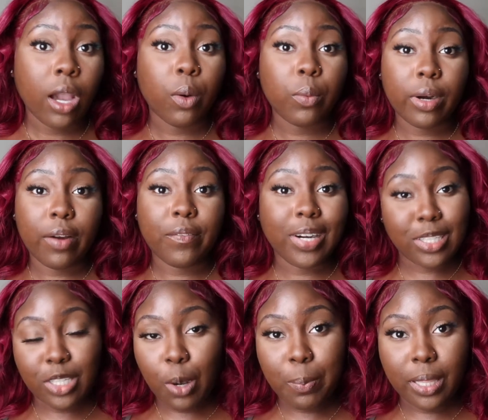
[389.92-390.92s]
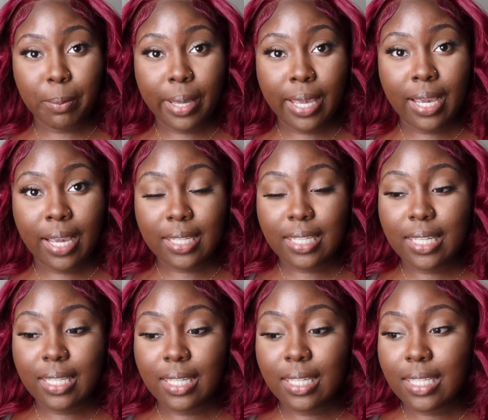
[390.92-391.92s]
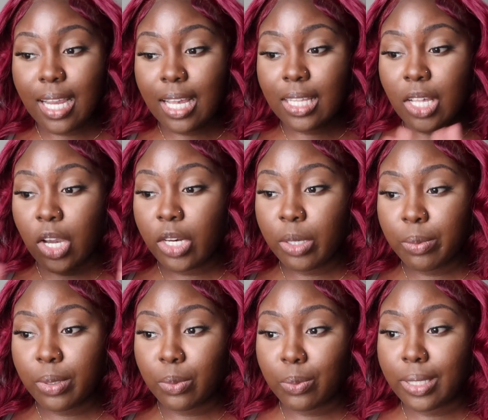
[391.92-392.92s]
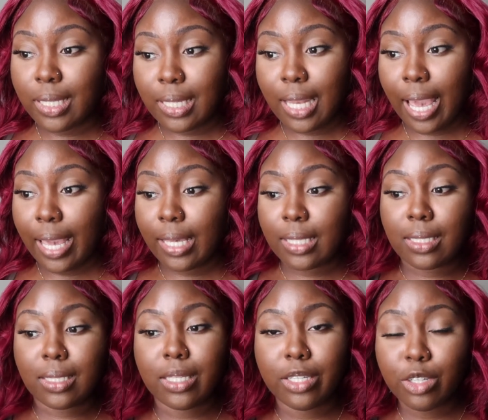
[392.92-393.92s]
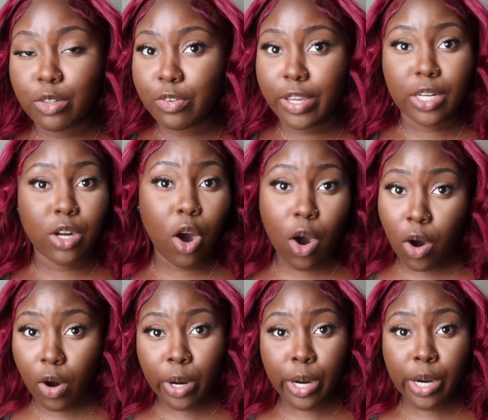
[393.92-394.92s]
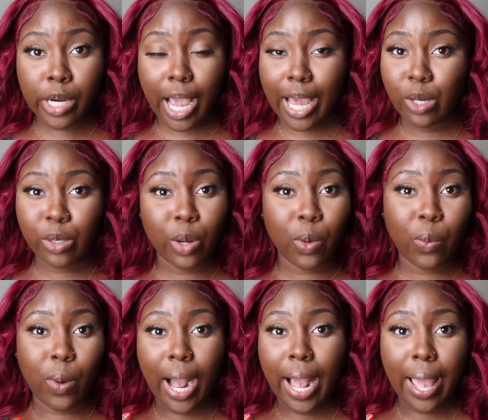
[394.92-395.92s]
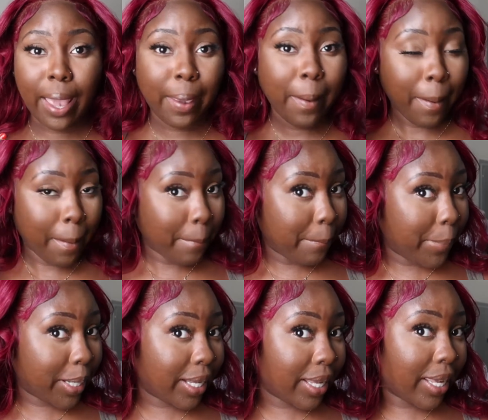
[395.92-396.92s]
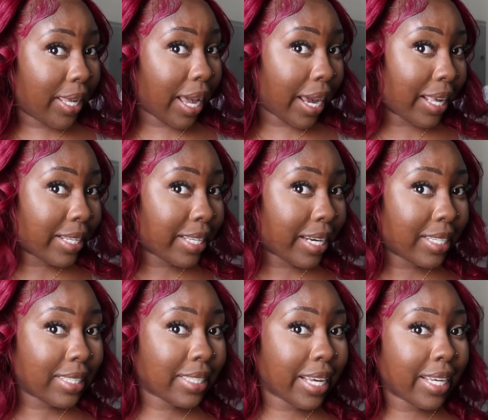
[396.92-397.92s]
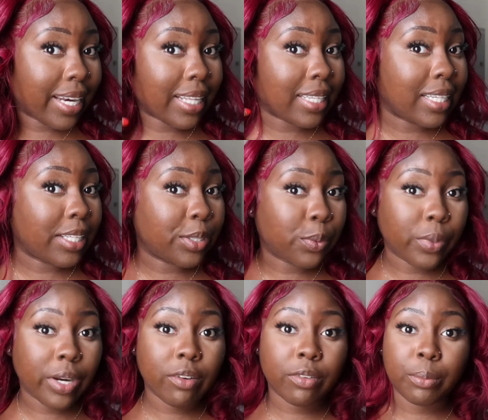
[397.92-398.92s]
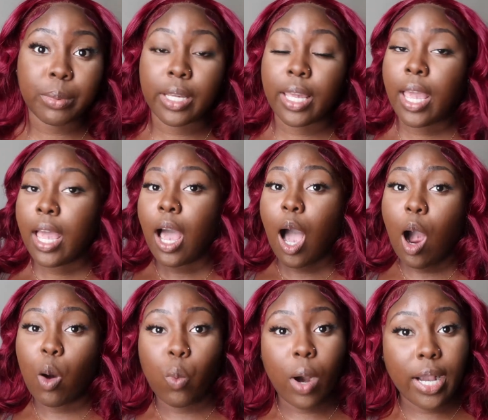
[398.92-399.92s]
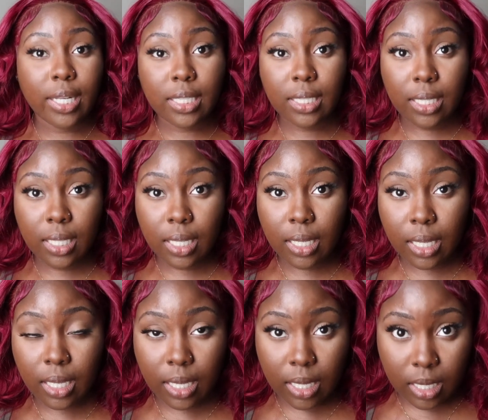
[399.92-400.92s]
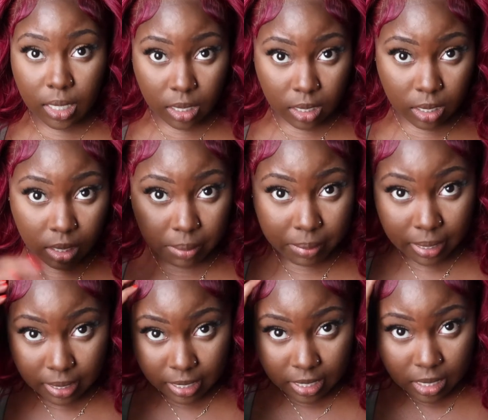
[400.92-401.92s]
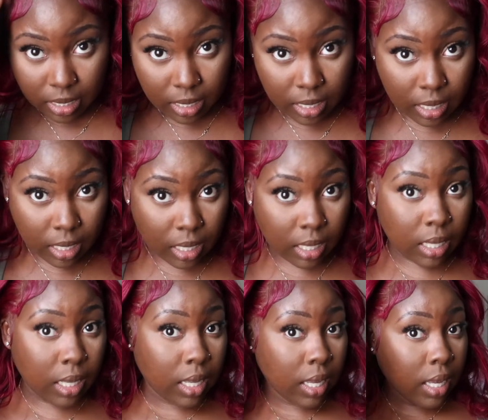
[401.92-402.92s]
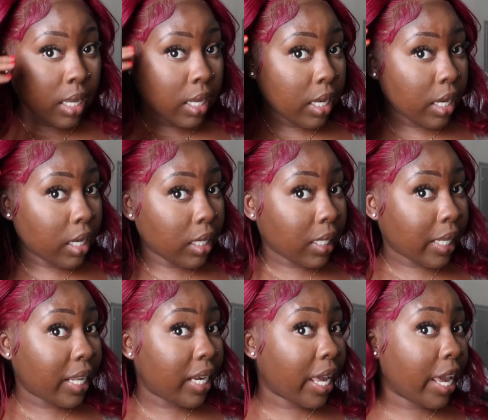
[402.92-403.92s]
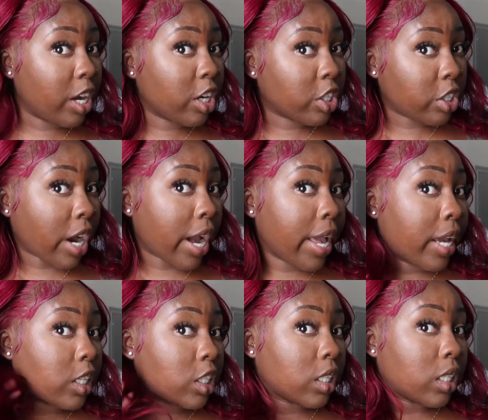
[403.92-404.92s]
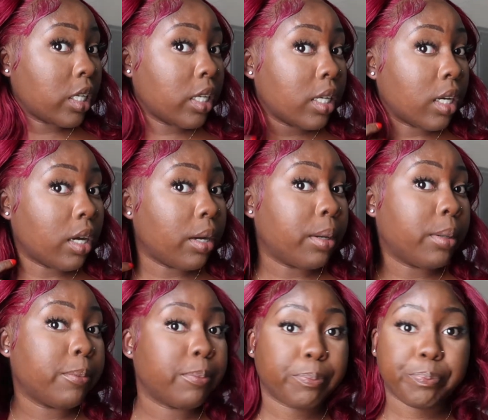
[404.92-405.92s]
When I first opened the package, I thought it was really like stiff and hard. I don't know why, but I guess I didn't take it out the net or whatever. But I washed it, um, conditioned it, and let it air dry actually um,